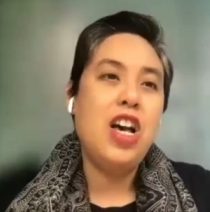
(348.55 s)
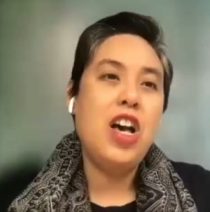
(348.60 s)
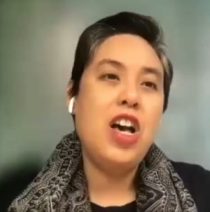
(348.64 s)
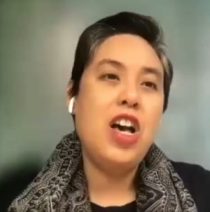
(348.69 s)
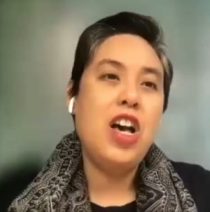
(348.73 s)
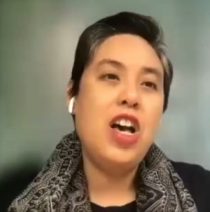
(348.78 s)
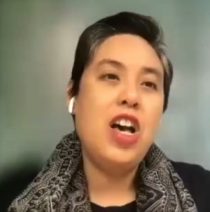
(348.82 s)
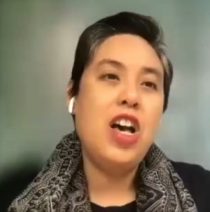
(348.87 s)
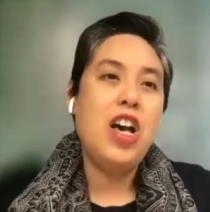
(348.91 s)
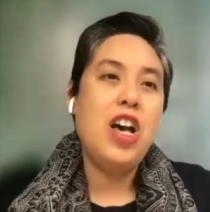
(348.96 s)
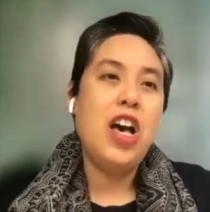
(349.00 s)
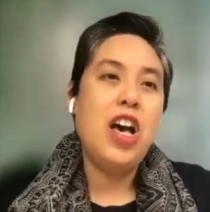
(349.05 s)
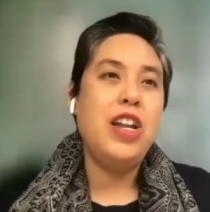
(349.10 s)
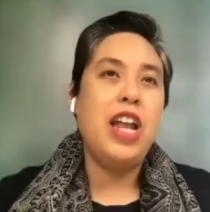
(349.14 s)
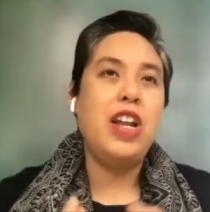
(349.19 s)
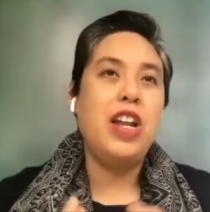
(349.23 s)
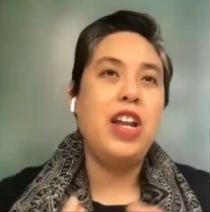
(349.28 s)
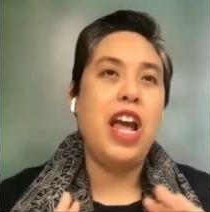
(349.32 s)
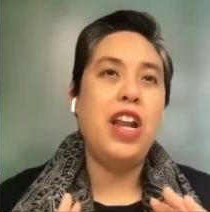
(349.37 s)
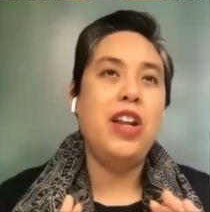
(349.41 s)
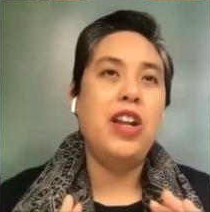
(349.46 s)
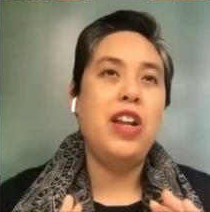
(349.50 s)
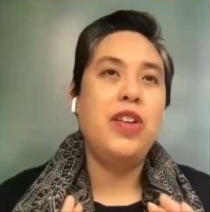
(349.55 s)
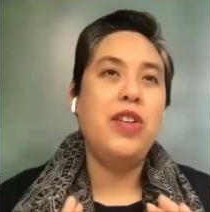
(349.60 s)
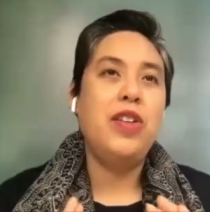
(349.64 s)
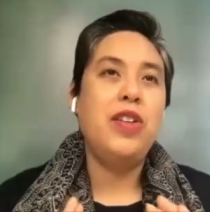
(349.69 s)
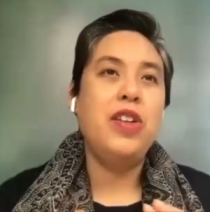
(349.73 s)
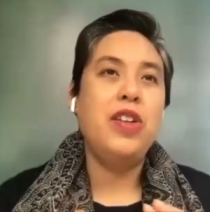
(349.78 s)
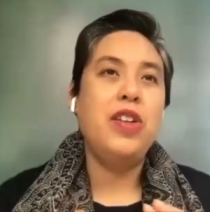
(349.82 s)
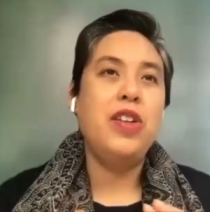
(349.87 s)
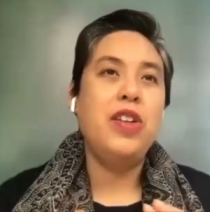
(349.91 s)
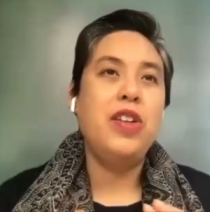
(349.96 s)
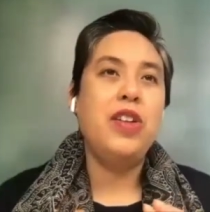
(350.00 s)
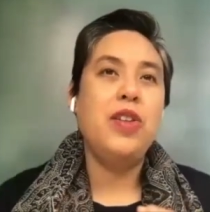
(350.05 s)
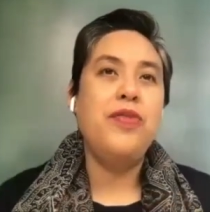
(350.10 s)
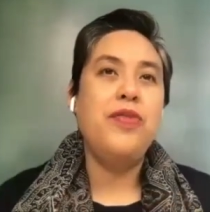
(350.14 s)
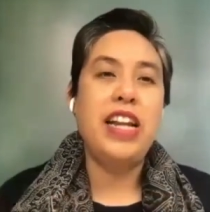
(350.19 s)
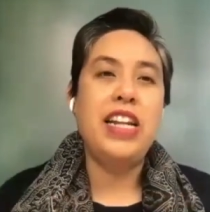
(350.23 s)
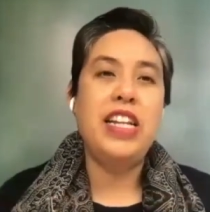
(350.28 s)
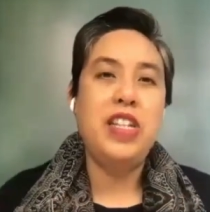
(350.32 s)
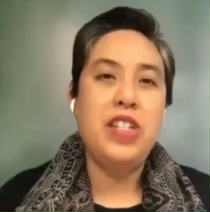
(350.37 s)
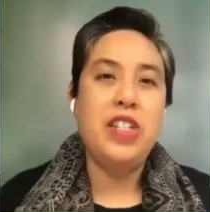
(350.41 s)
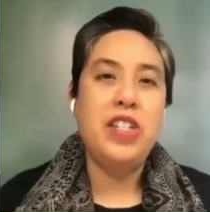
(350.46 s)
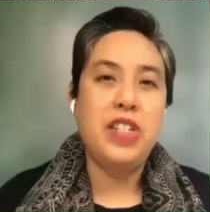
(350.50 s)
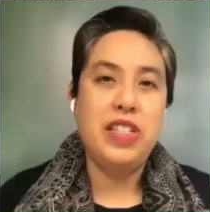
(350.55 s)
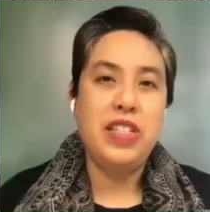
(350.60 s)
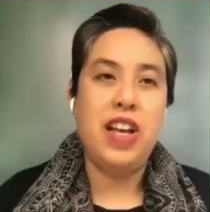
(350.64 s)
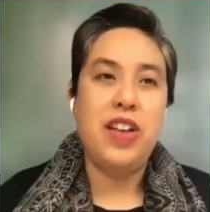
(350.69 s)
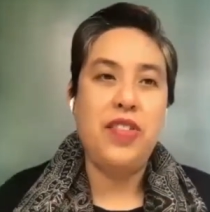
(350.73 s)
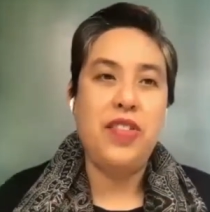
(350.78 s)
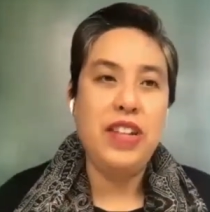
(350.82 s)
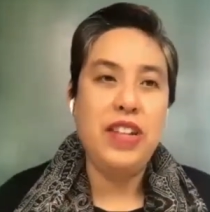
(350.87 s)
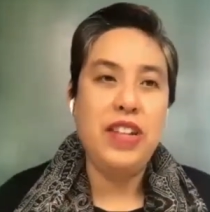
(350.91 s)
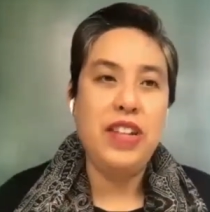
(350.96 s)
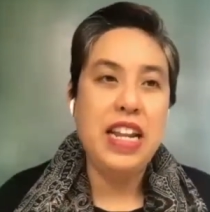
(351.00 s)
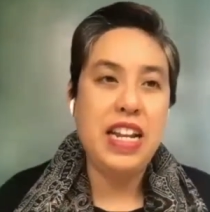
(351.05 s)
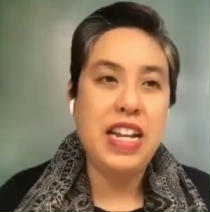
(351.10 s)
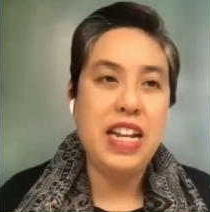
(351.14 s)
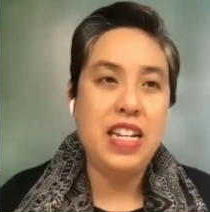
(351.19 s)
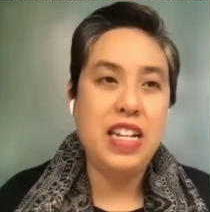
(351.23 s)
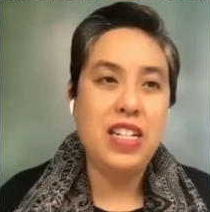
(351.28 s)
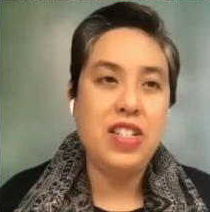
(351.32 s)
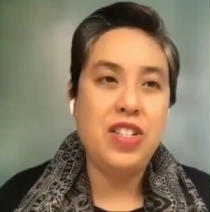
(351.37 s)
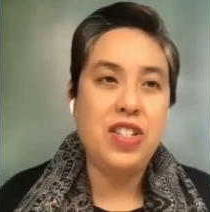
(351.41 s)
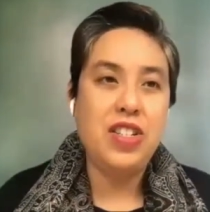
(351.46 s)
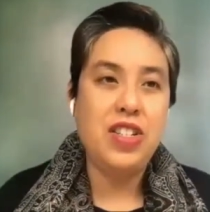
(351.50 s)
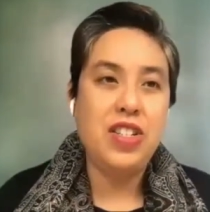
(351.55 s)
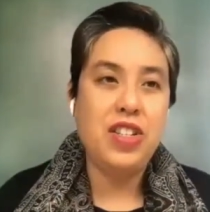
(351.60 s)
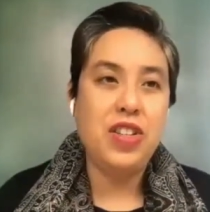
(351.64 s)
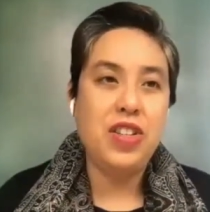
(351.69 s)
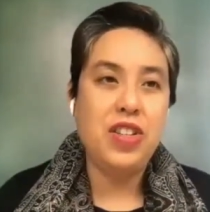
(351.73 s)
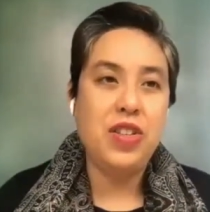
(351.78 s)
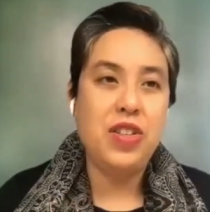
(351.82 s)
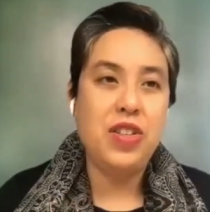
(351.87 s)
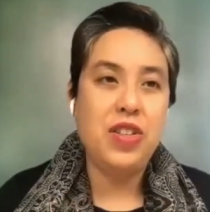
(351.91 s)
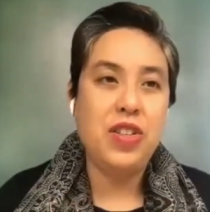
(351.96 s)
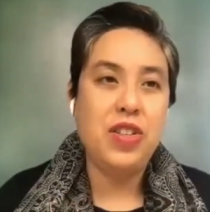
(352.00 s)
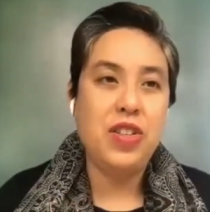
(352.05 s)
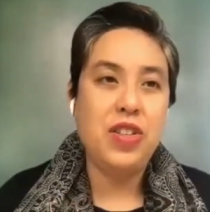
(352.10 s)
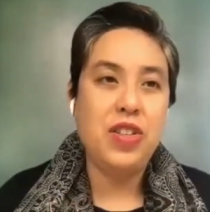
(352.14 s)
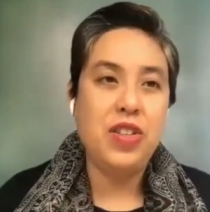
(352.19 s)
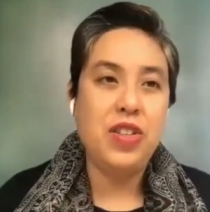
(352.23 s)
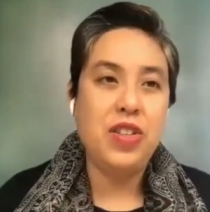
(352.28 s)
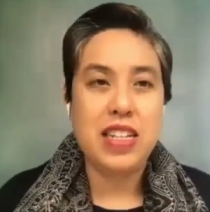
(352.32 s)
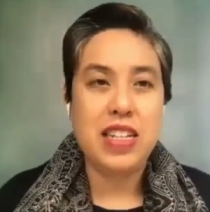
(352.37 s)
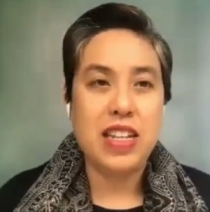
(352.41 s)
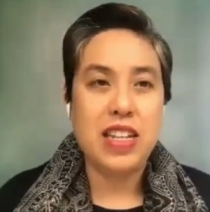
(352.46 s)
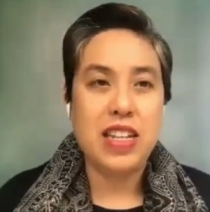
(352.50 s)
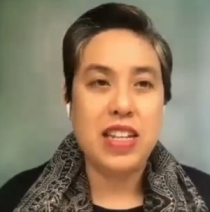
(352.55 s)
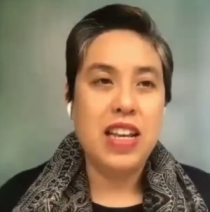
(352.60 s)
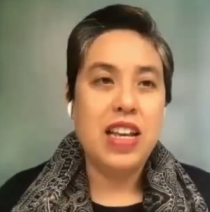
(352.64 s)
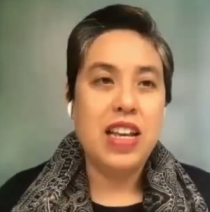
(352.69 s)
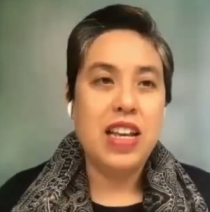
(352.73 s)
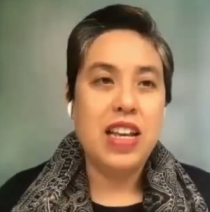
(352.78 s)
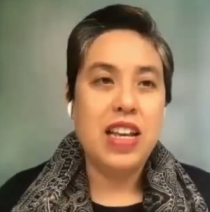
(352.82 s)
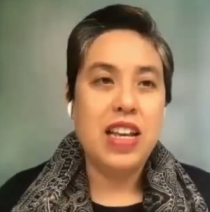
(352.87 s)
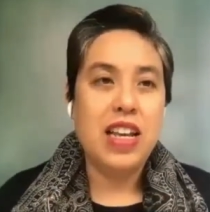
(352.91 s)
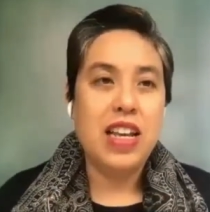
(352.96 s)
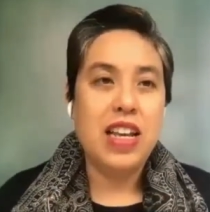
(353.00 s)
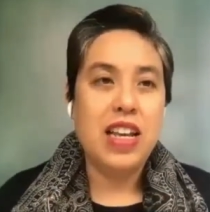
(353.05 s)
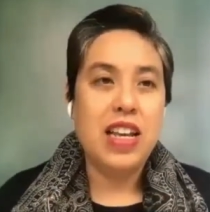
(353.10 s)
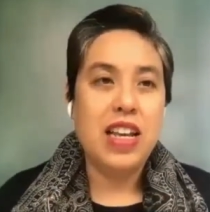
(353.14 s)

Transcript: uh, and and and finding yourself needing to redirect,